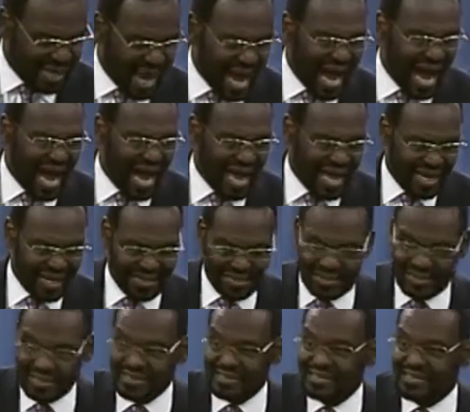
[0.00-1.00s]
God,
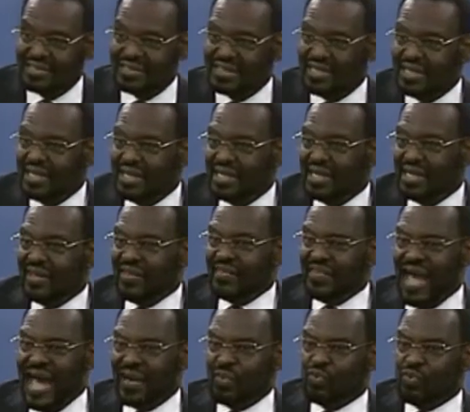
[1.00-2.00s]

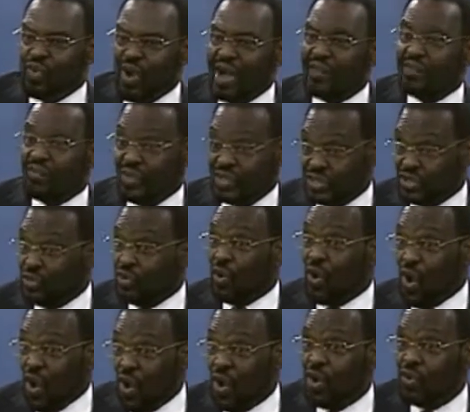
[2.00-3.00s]
that reverential
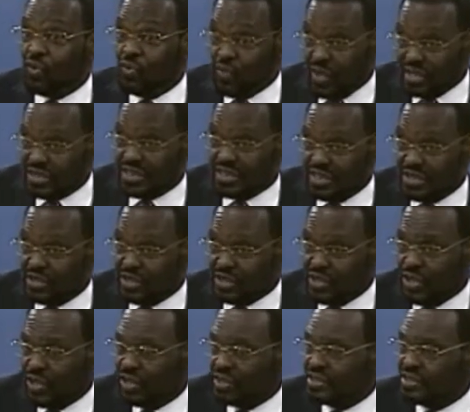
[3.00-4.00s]
awe, rest in the
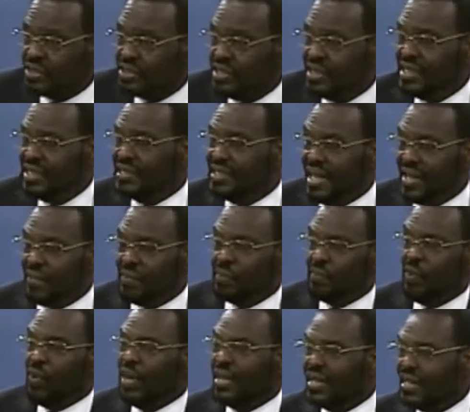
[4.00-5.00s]
church. Now, the
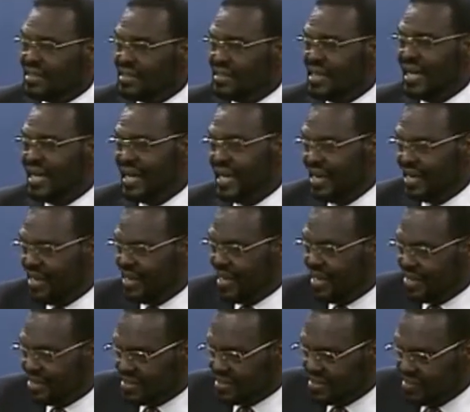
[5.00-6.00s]
point is not
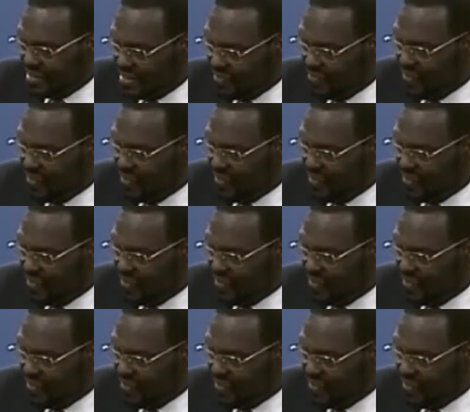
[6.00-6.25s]
Ananias and